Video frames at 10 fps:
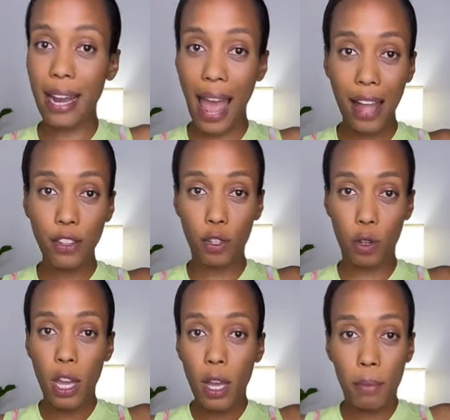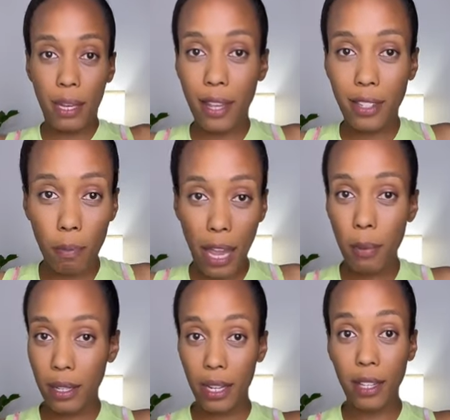It had to, because the
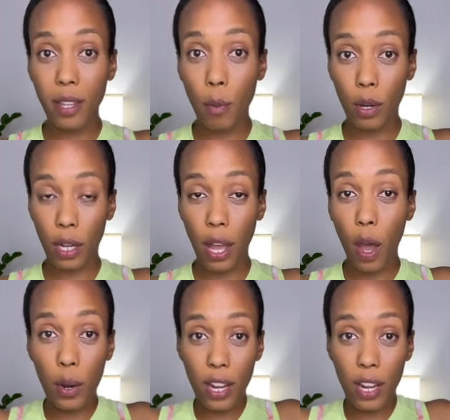baby needed somewhere to go.